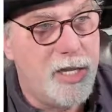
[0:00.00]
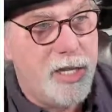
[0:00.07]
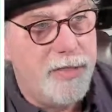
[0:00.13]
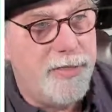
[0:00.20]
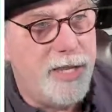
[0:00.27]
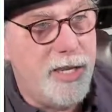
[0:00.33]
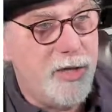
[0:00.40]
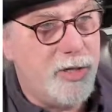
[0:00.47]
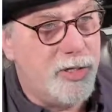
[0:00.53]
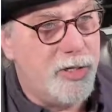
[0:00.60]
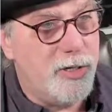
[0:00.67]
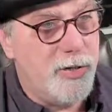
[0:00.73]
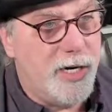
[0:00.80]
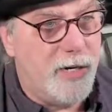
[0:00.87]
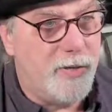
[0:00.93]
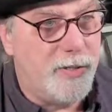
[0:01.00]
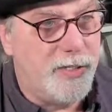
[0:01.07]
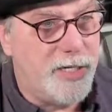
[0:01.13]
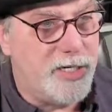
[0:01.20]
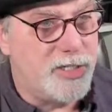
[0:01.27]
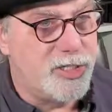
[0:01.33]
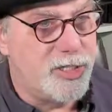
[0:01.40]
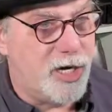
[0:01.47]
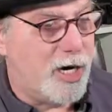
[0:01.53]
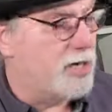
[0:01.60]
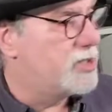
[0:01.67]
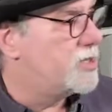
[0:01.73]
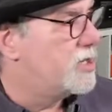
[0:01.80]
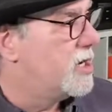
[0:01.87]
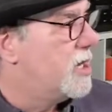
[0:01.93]
that you can do here with these
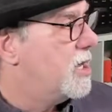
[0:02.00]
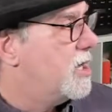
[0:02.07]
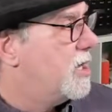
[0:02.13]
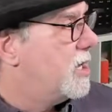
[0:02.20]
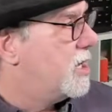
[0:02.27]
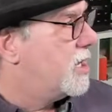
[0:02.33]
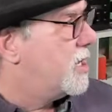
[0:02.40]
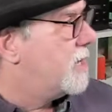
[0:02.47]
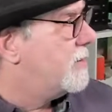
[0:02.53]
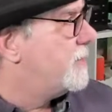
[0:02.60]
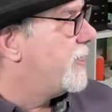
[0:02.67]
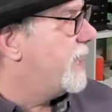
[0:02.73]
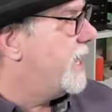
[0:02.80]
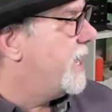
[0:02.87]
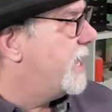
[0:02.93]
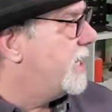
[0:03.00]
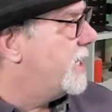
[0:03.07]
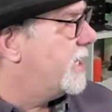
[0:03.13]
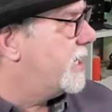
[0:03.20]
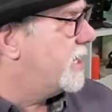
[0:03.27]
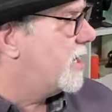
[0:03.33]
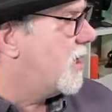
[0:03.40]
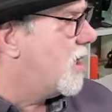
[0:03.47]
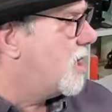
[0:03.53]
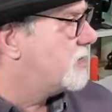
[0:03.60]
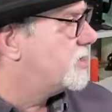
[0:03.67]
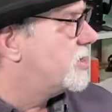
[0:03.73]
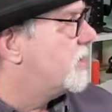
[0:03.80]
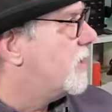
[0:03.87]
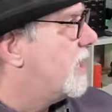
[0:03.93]
charts. And it
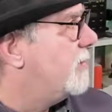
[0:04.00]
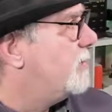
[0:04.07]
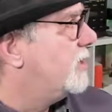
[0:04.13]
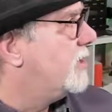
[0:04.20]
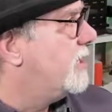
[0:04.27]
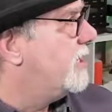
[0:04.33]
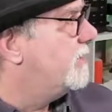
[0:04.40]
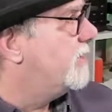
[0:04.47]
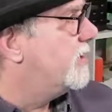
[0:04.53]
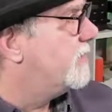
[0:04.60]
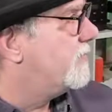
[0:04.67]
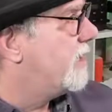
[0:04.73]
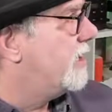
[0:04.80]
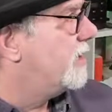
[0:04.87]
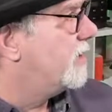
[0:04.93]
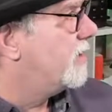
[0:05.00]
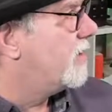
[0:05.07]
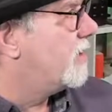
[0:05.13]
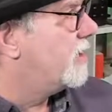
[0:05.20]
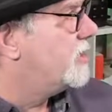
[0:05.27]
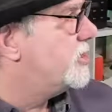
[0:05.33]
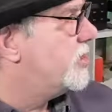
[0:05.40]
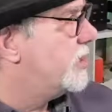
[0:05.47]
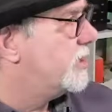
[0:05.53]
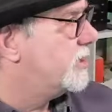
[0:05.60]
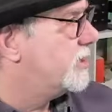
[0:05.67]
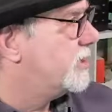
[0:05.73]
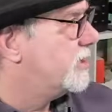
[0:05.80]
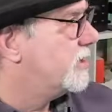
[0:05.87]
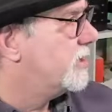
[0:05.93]
also, I believe, if I enlarge
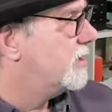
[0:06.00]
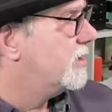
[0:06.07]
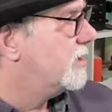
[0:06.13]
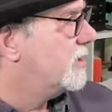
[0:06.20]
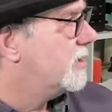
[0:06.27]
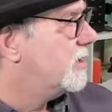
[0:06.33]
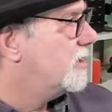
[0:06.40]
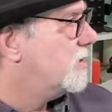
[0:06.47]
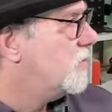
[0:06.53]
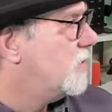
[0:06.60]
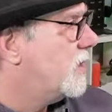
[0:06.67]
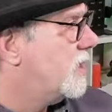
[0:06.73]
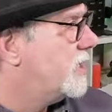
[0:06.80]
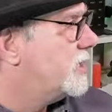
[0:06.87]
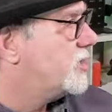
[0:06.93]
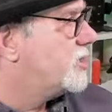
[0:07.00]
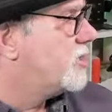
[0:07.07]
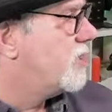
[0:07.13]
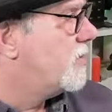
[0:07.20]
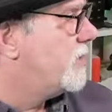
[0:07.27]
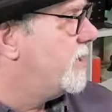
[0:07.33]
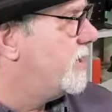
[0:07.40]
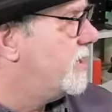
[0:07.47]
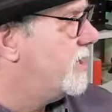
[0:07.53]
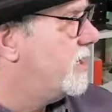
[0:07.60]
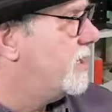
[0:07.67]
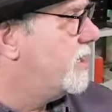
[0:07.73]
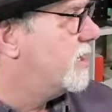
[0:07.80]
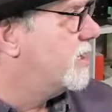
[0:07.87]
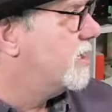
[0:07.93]
it, will it show me the